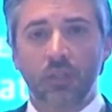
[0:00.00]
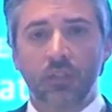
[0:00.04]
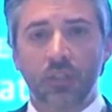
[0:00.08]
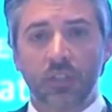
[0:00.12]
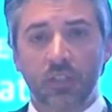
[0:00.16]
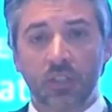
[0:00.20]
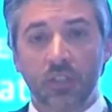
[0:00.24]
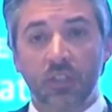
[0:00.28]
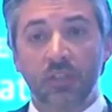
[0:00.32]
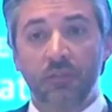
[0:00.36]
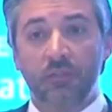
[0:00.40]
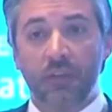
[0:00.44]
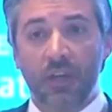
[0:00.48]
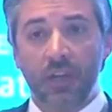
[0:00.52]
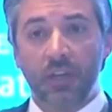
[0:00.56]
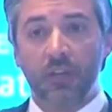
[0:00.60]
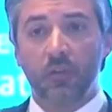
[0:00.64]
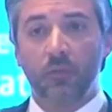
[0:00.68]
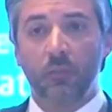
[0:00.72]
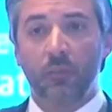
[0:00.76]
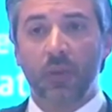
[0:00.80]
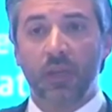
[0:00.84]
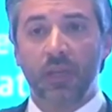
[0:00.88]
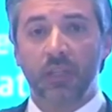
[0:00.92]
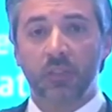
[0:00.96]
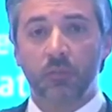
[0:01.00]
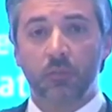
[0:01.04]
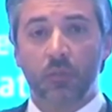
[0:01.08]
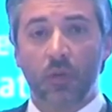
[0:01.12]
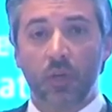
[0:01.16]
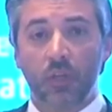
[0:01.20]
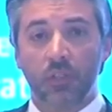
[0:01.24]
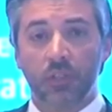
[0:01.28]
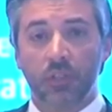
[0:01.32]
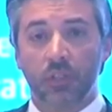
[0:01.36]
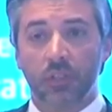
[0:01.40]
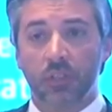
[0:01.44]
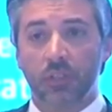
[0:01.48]
This is a very complex
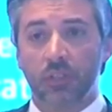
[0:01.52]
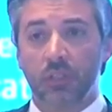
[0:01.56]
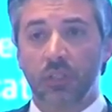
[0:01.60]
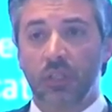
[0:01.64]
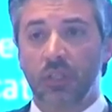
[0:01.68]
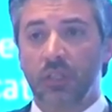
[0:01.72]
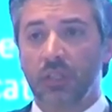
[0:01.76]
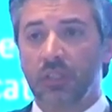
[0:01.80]
process.